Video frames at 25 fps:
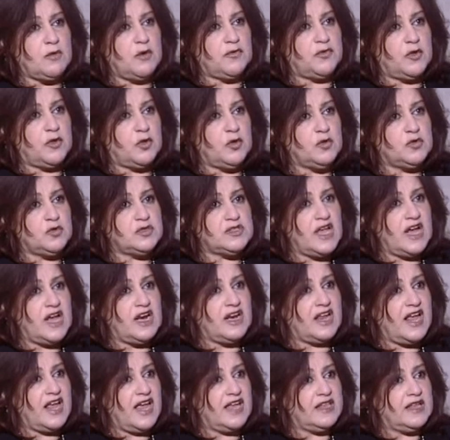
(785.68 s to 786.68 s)
of the youth
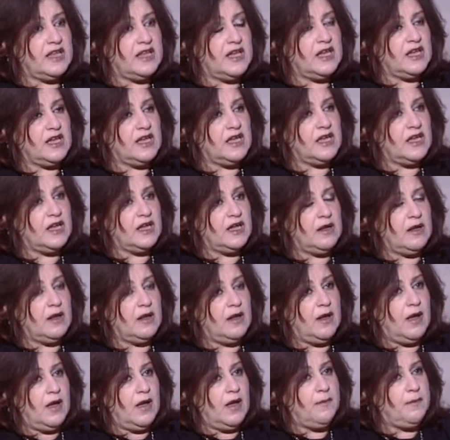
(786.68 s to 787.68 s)
are getting
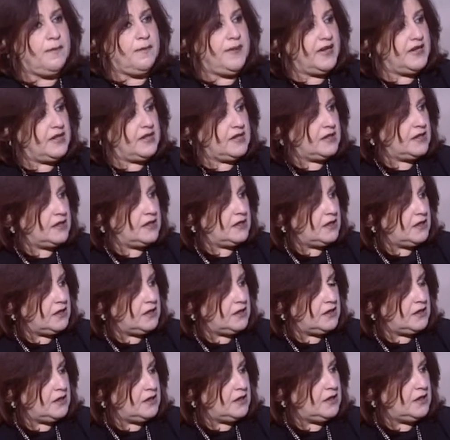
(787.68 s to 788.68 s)
a bit
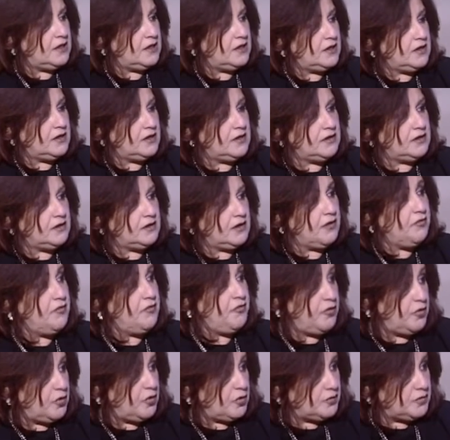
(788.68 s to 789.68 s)

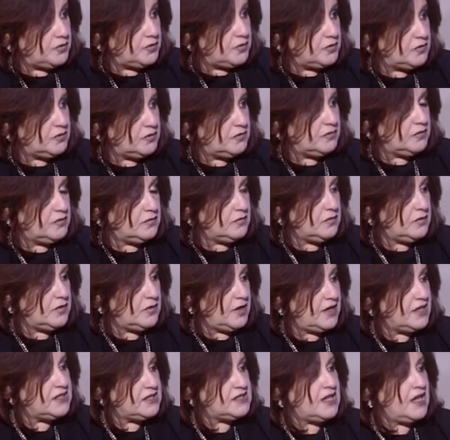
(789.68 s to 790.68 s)
informed.
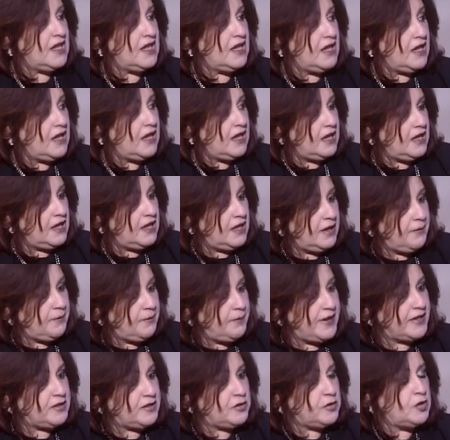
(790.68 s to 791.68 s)
There is a
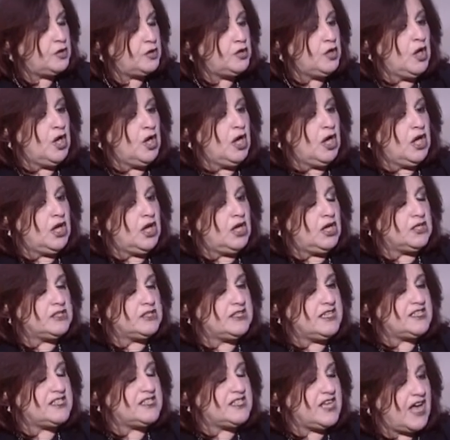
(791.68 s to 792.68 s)
better
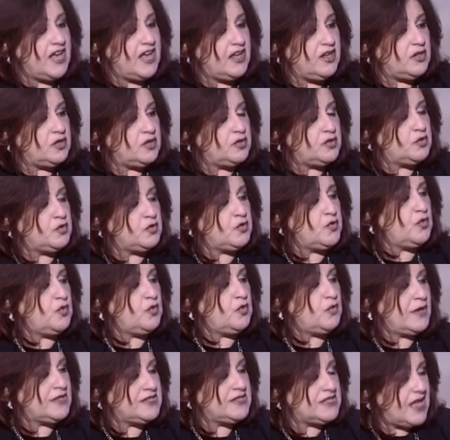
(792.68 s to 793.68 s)
desire to know
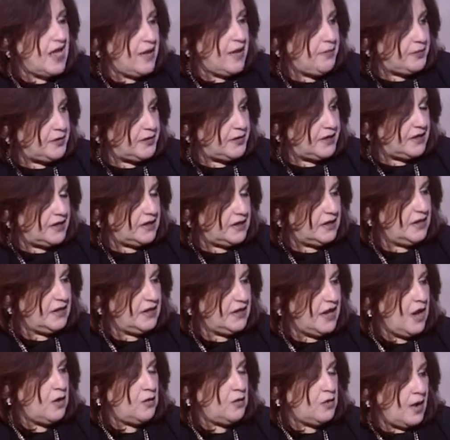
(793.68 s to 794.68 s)
what's happening
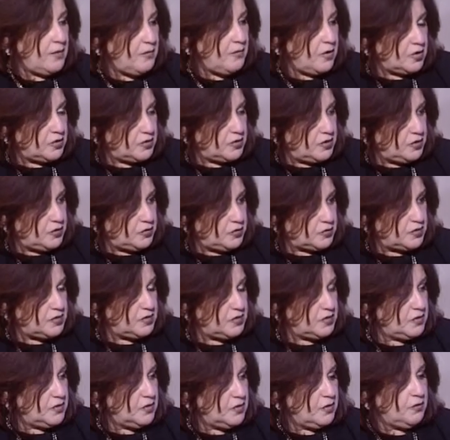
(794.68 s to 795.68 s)
now among the
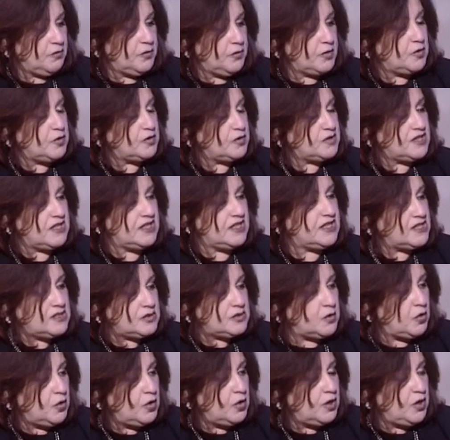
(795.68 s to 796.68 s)
youth, because it's
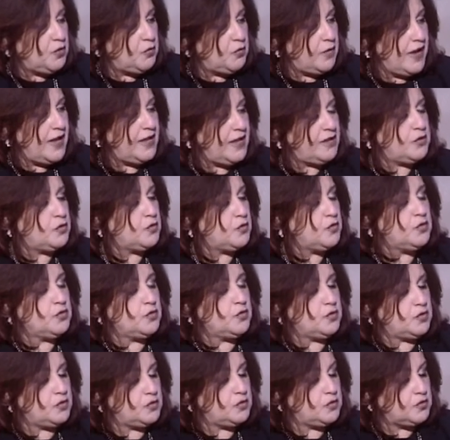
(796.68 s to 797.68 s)
the only way
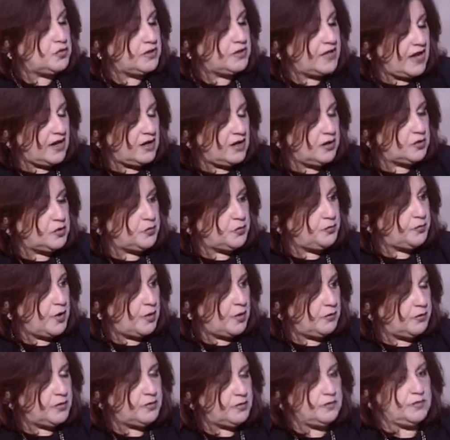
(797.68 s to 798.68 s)
to tackle the
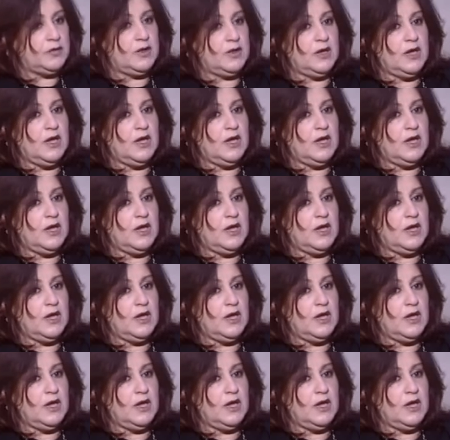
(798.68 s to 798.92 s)
problem.